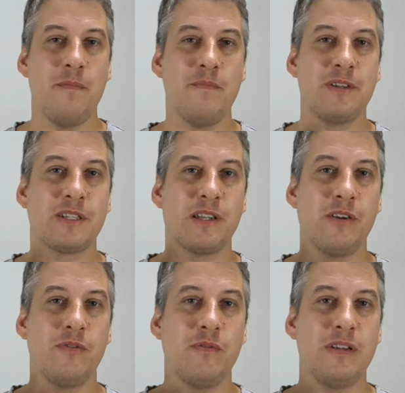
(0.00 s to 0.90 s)

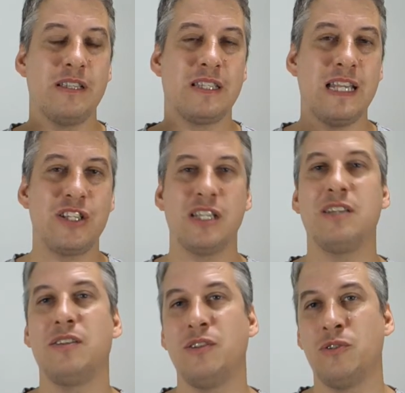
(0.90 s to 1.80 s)
So
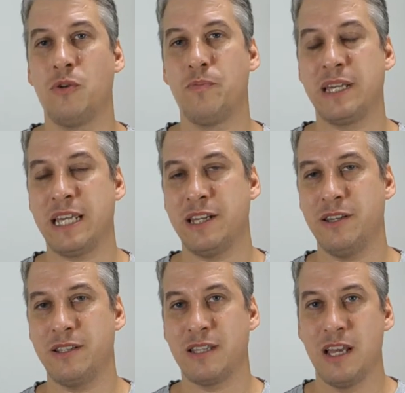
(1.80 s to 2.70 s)
teaching your
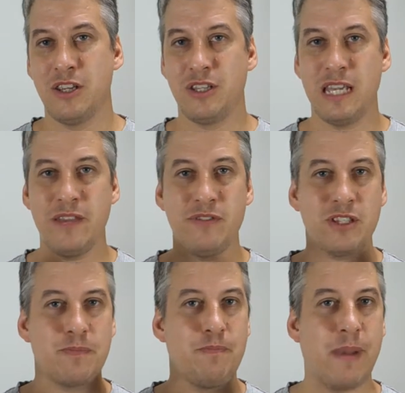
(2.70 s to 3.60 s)
beginners even
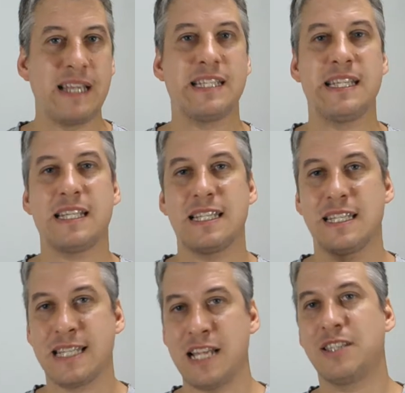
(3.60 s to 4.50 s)
just basic
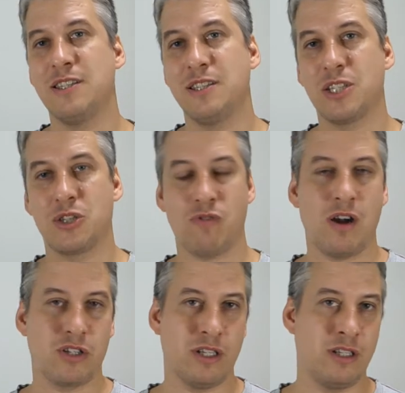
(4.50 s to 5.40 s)
sentence
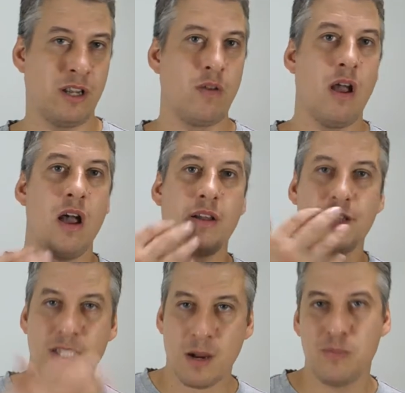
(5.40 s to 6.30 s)
structure,
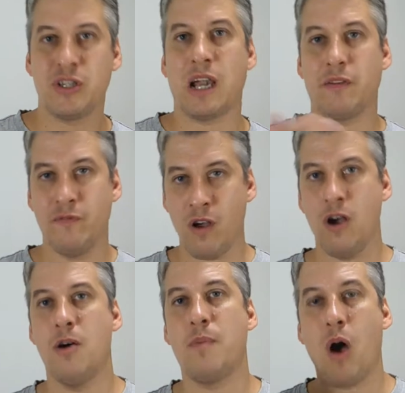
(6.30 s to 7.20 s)
subject,
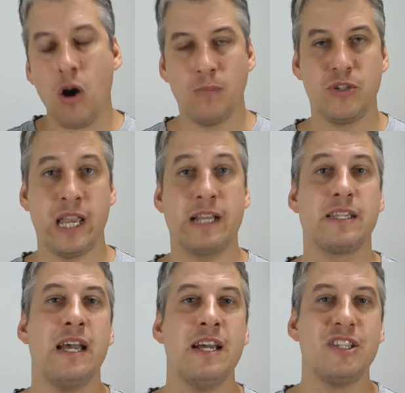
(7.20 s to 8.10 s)
verb, object,
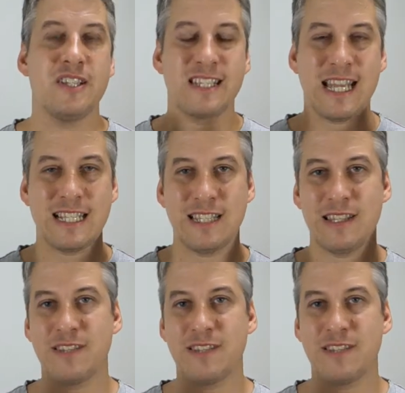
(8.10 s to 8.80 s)
just getting this